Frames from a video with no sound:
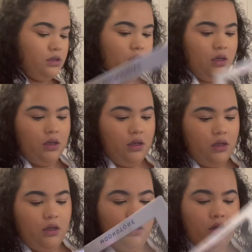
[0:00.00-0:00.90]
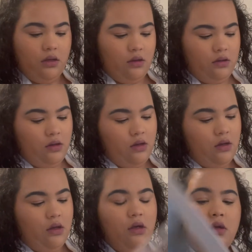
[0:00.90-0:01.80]
the
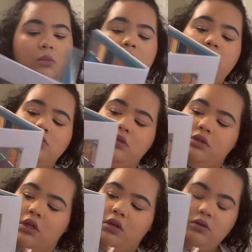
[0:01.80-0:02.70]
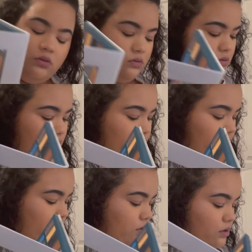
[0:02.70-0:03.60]
Moonstone
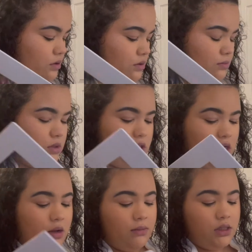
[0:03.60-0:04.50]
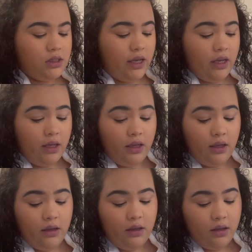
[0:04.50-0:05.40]
from Shop Miss
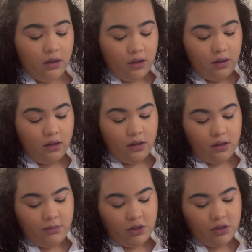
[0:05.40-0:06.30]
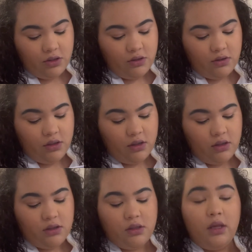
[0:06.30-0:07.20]
A. And I'm just using
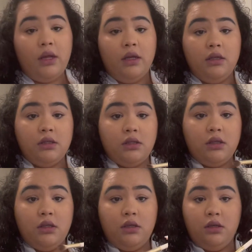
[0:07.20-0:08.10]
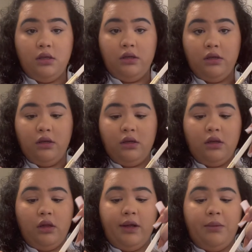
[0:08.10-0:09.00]
this light
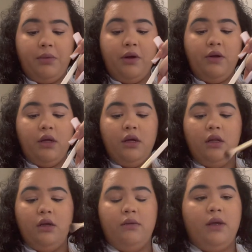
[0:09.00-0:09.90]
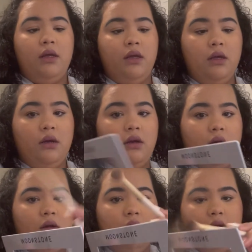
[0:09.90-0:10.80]
light brown color right here.
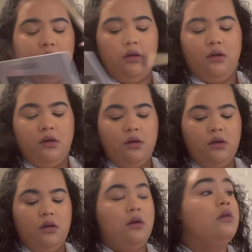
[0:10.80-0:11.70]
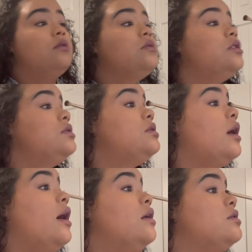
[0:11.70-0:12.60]
Just to
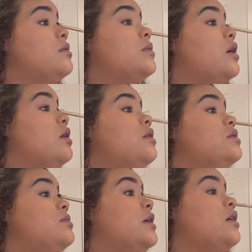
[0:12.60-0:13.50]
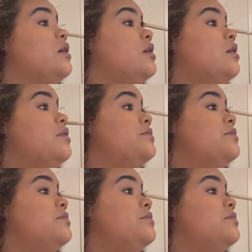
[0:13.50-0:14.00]
add some color to my eye,